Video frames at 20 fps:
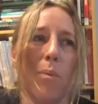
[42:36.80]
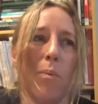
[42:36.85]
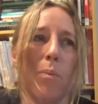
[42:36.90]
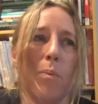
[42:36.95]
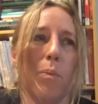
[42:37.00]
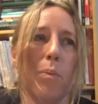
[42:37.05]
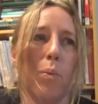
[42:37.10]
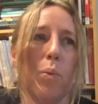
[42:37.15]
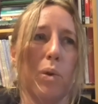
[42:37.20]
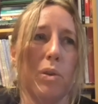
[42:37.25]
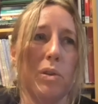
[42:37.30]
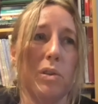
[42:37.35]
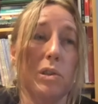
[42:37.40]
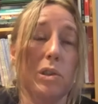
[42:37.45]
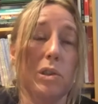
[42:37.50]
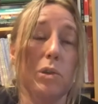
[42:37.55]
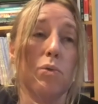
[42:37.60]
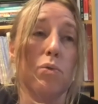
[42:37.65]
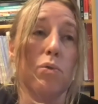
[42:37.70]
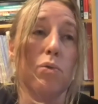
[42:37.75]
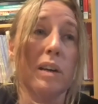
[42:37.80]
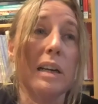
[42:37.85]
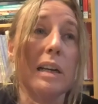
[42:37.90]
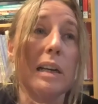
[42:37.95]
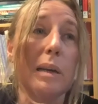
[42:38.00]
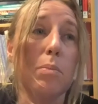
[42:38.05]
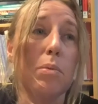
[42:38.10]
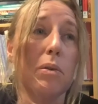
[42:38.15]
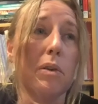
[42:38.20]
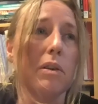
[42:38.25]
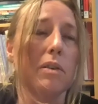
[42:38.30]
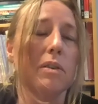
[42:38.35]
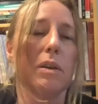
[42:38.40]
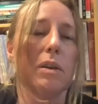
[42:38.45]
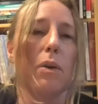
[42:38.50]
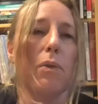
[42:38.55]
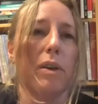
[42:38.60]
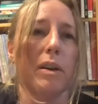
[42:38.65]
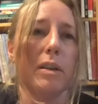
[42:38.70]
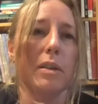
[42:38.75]
was to really put
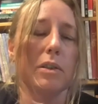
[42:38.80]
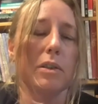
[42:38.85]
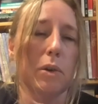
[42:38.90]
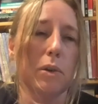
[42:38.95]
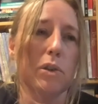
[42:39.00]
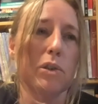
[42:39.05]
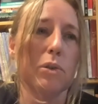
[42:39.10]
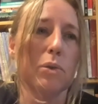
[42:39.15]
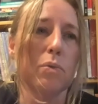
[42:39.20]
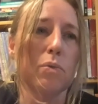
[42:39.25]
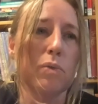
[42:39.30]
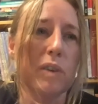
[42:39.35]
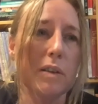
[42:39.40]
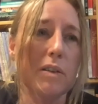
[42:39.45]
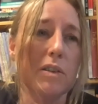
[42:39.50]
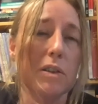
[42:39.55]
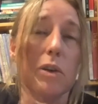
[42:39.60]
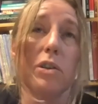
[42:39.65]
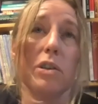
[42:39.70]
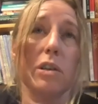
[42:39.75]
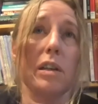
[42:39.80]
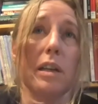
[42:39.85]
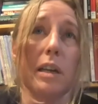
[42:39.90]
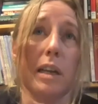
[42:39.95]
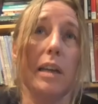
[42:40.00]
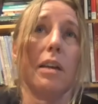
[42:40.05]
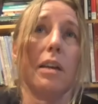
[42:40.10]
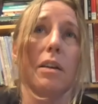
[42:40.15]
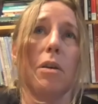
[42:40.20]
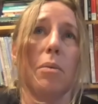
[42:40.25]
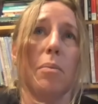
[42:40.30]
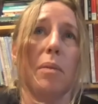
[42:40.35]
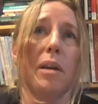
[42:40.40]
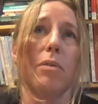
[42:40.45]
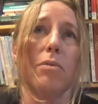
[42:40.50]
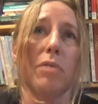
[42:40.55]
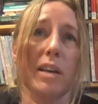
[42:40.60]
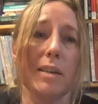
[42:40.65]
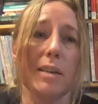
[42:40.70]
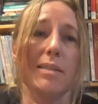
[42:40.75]
yourself at social and economic
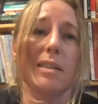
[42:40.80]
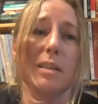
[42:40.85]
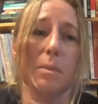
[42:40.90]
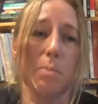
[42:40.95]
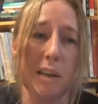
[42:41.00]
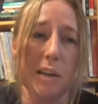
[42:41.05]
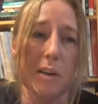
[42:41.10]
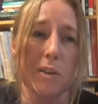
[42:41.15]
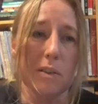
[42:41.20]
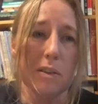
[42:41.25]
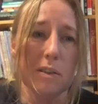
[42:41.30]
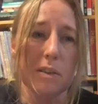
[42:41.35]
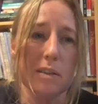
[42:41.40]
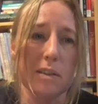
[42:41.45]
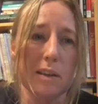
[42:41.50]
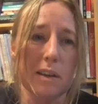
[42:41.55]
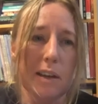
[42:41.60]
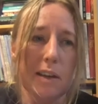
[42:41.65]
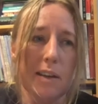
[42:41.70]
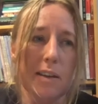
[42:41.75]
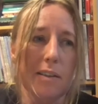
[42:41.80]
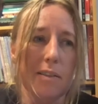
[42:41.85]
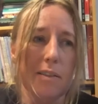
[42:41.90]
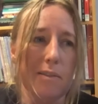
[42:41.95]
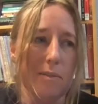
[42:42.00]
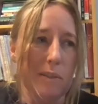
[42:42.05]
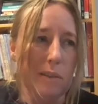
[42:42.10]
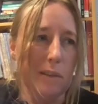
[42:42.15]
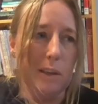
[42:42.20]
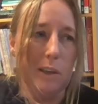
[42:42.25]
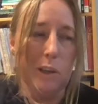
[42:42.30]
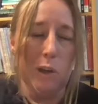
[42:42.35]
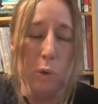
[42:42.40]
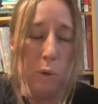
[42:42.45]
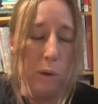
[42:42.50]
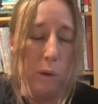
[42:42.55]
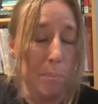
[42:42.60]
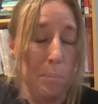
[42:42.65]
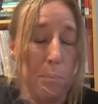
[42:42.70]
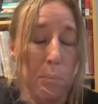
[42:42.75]
risk, because
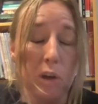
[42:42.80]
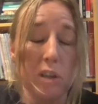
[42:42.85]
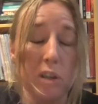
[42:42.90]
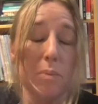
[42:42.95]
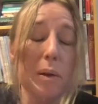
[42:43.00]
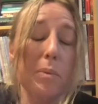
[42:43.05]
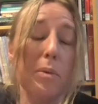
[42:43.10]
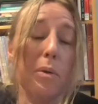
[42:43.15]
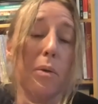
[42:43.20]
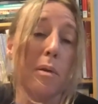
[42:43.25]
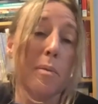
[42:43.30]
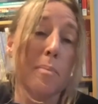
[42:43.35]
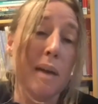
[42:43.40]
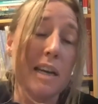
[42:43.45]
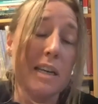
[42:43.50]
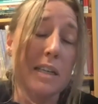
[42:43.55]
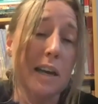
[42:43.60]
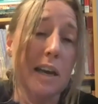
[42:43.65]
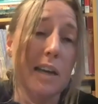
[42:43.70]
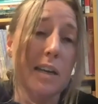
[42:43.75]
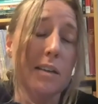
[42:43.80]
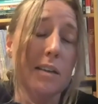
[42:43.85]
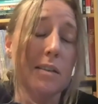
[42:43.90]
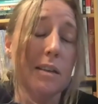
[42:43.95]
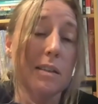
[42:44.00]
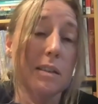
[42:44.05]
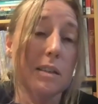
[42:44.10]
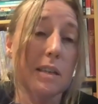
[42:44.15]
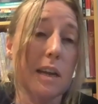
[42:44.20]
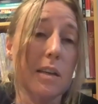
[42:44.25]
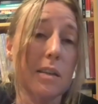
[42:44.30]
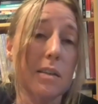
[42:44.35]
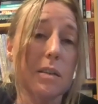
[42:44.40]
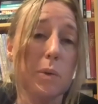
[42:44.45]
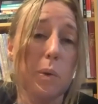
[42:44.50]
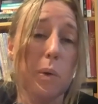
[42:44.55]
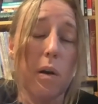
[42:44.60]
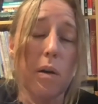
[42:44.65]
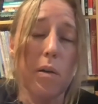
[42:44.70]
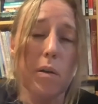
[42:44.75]
most people were maintaining the status
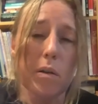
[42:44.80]
quo.